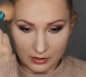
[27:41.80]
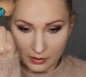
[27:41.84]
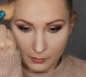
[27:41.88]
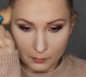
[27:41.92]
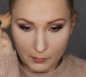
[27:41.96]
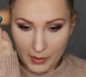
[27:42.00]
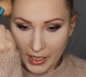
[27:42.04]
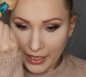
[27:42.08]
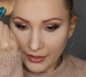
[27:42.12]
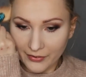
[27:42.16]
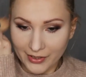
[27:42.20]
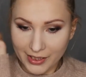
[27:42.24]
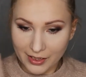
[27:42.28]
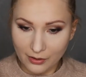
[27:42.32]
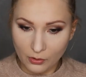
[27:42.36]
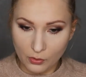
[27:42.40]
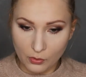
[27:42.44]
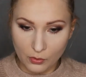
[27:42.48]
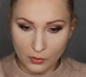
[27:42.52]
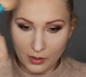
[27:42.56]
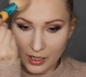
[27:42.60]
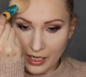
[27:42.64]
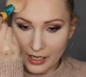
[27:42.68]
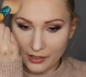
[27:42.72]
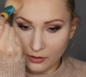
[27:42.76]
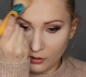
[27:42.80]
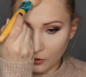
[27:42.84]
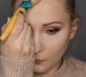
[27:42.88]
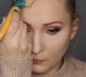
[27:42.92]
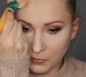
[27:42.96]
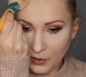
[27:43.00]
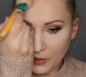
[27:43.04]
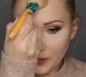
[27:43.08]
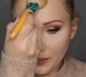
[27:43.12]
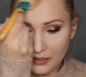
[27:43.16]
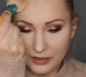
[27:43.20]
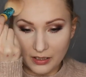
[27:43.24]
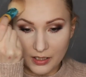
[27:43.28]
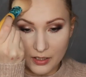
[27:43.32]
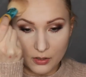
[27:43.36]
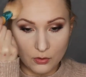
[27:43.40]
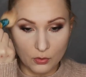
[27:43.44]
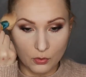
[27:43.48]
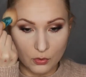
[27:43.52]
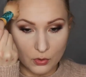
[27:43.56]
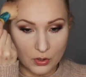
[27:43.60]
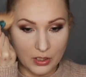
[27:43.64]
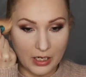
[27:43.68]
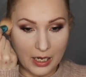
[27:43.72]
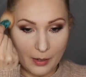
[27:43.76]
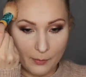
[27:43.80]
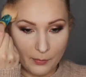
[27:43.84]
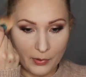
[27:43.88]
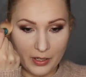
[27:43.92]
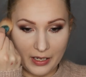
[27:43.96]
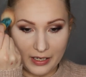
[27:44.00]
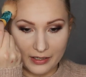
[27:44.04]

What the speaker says: Marilou I completely used up,